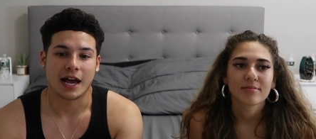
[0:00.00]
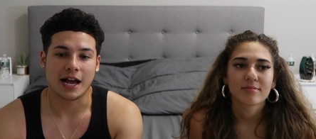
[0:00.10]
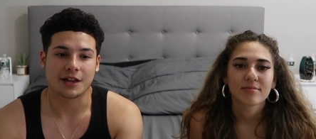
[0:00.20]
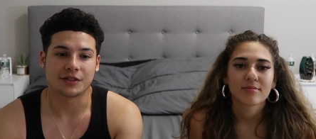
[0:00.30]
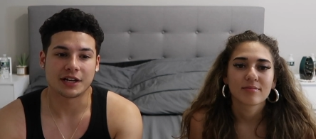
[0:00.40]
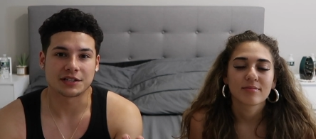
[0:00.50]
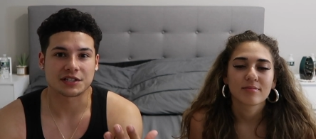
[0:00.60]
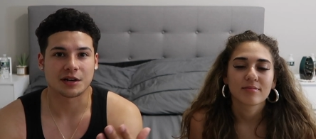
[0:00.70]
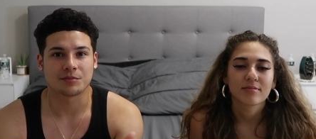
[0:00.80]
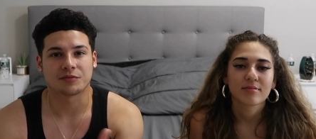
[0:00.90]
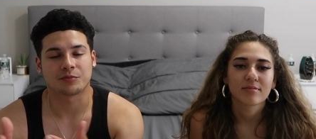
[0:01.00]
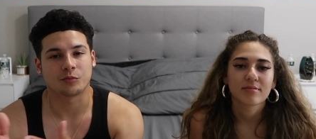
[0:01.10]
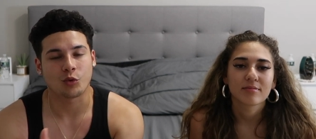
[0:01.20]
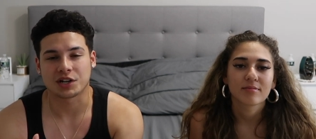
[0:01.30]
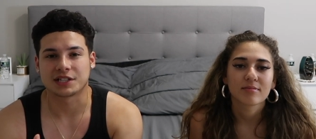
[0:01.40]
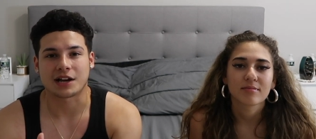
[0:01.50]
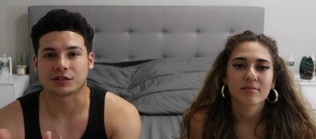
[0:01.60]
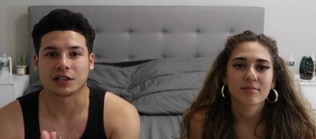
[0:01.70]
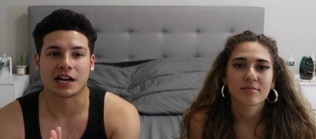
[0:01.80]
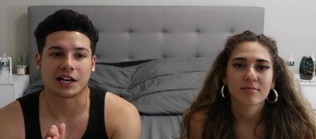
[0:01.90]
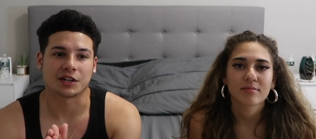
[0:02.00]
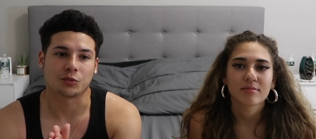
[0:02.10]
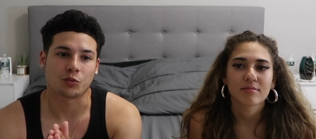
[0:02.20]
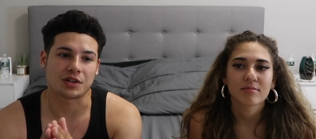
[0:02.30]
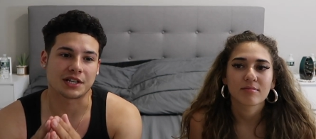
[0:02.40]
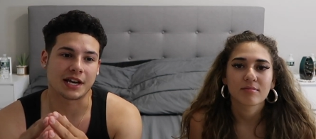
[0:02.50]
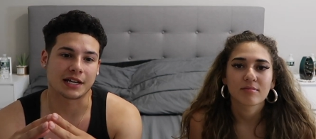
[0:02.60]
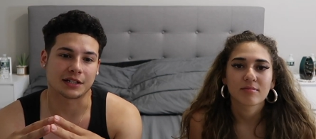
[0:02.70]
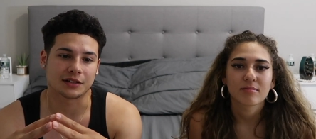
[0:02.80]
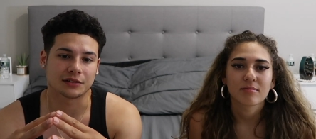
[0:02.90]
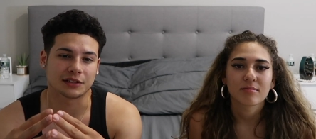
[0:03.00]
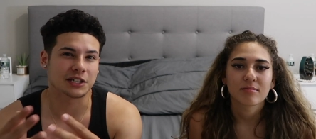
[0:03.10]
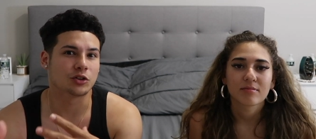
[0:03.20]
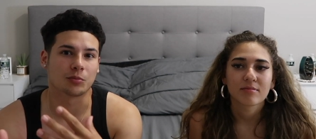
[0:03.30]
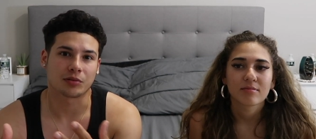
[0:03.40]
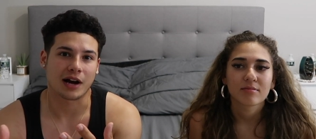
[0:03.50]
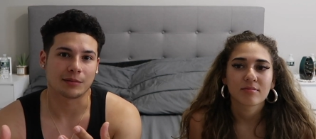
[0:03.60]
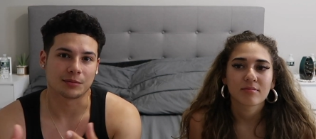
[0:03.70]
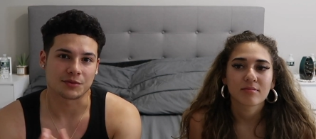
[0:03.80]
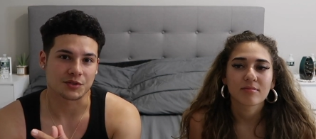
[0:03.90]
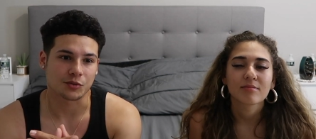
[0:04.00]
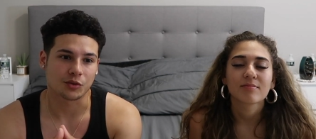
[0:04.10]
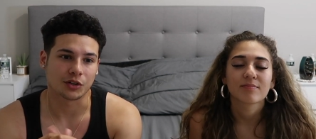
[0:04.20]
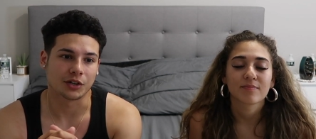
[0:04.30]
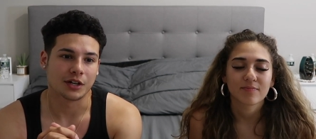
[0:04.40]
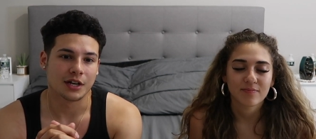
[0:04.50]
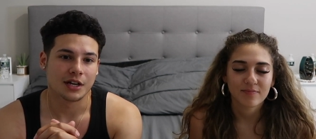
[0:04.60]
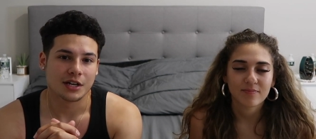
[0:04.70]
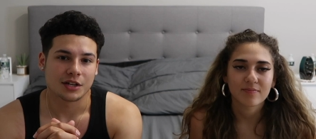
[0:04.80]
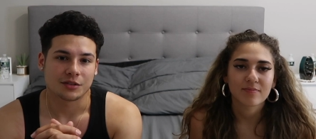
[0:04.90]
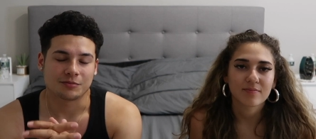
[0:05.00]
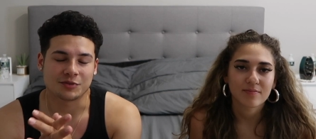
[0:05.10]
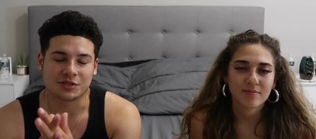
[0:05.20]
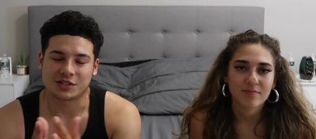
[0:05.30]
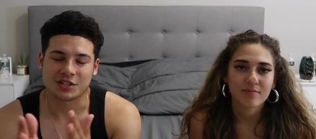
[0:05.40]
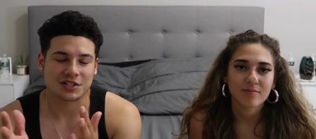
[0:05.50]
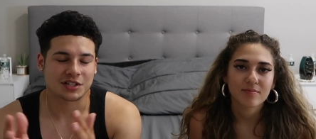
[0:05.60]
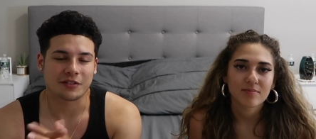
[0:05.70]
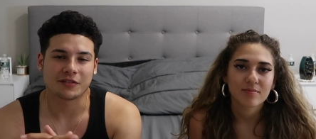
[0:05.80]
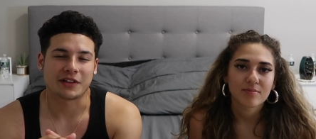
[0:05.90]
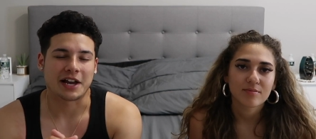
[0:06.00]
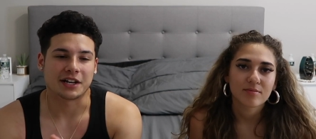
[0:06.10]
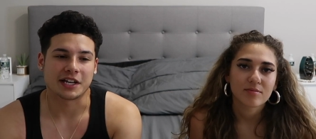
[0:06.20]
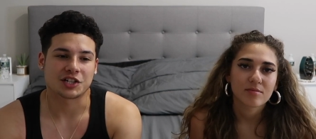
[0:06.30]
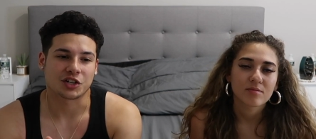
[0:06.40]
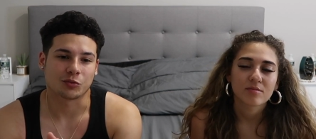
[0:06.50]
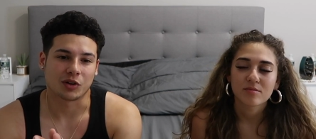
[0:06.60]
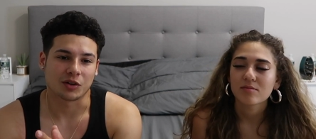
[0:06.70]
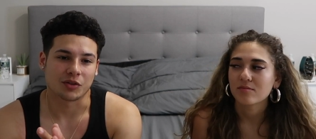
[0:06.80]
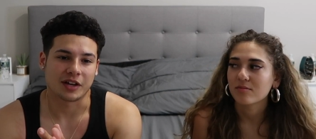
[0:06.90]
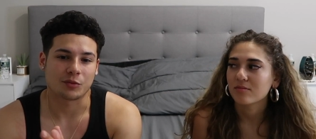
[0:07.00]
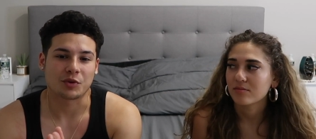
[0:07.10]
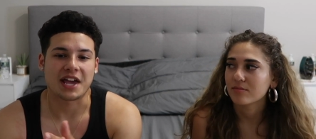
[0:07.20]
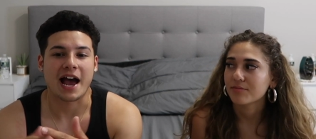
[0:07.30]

Speaker 1: and then somewhere down the line we get legal problems or just stuff of that nature where then we